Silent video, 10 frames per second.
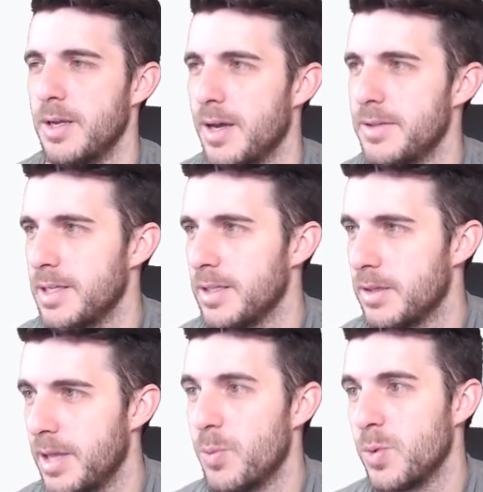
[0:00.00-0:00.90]
I
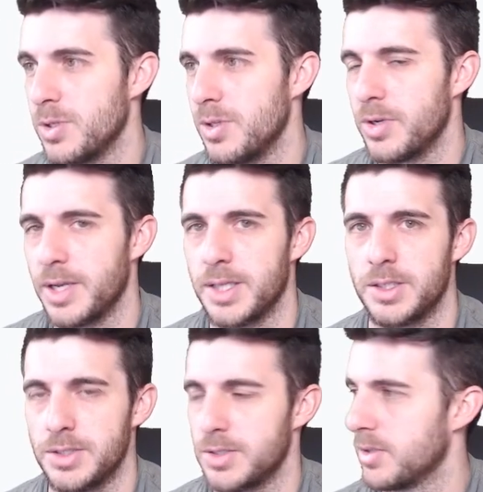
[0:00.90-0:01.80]
think they will look at
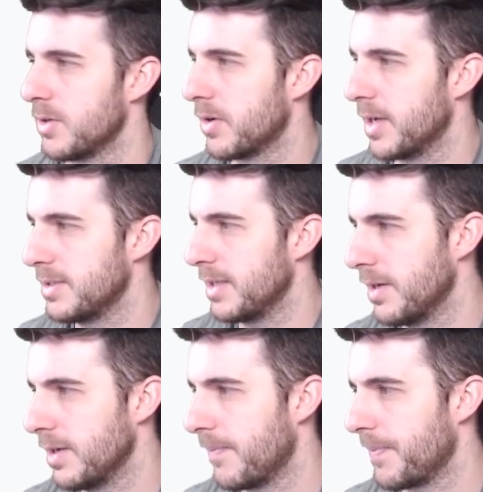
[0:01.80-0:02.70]
this
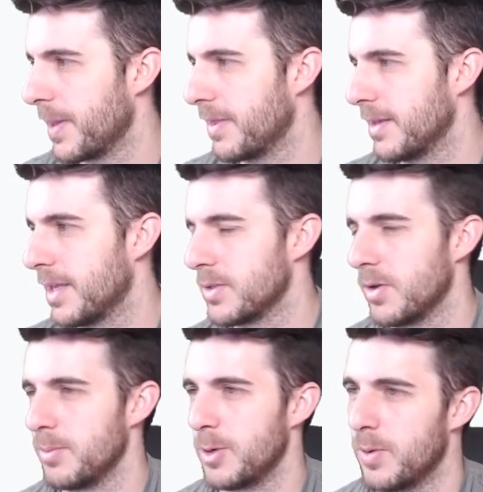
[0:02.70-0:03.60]
criteria. I think that's
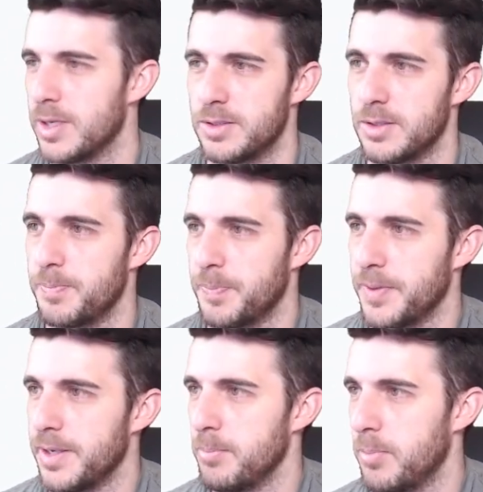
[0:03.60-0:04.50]
going to be quite an
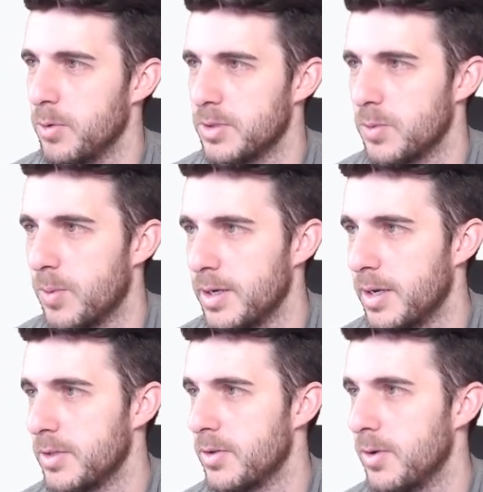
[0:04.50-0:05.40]
important
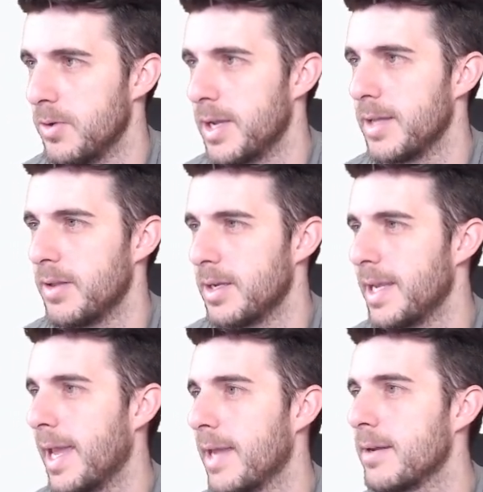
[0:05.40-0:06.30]
one to look at. And
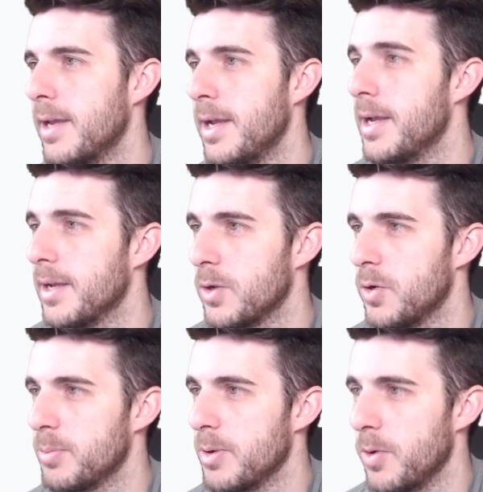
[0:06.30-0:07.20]
again, it
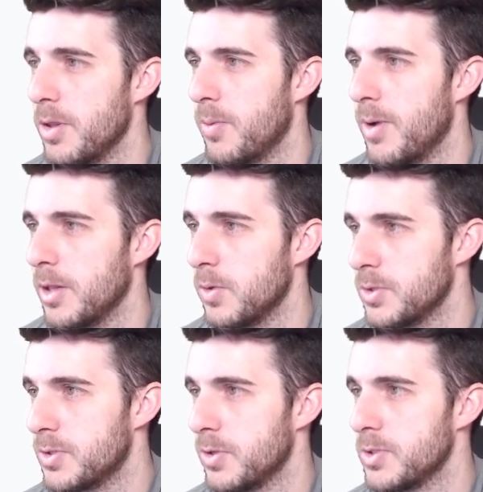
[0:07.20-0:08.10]
could be worthwhile
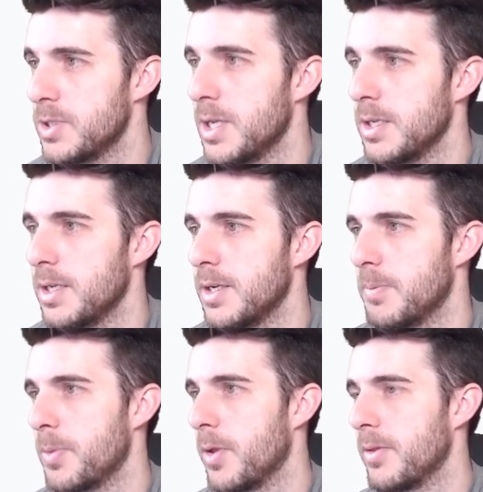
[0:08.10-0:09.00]
also
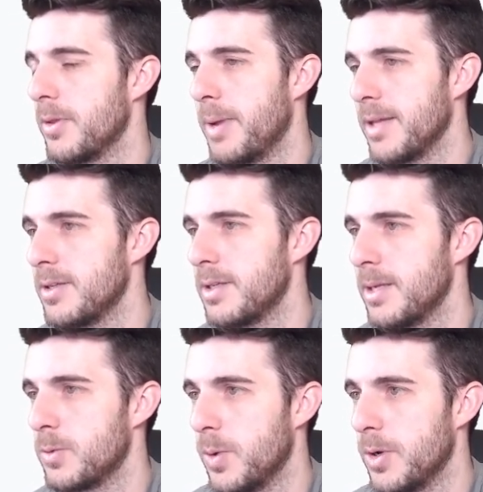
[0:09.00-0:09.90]
staking on the Matic
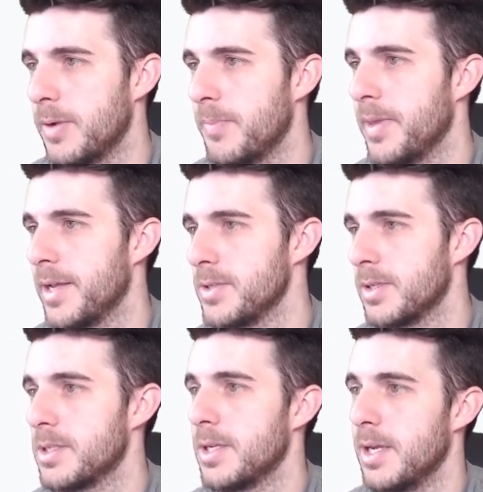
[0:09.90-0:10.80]
network. As you
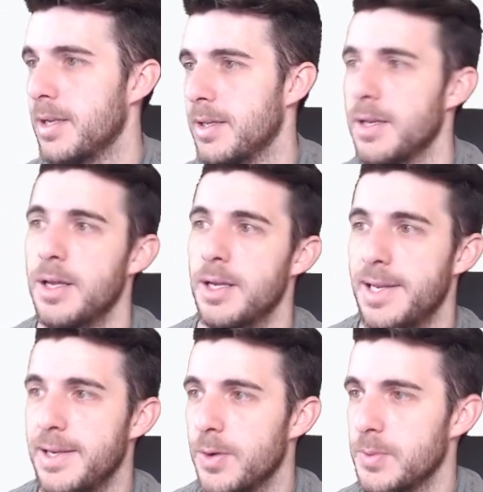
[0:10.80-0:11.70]
can see,
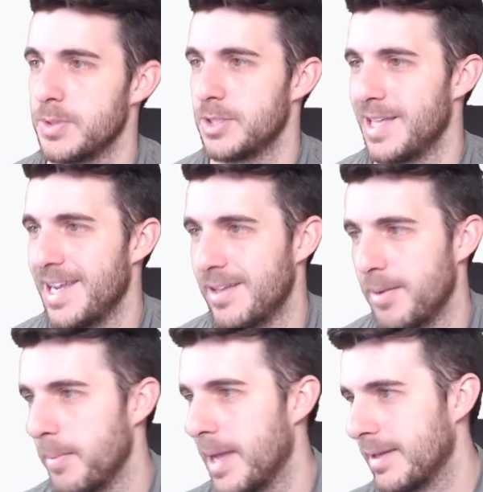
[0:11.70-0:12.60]
Lido
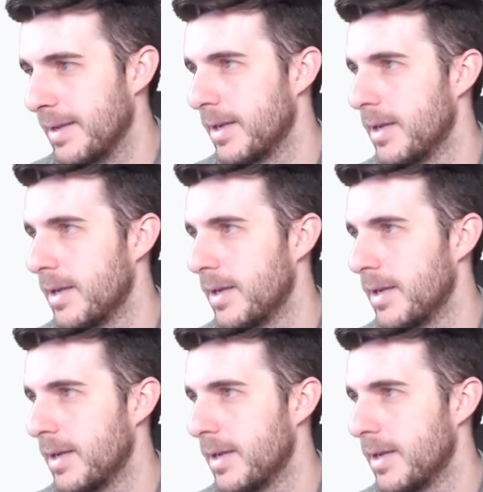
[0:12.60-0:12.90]
staked Matic.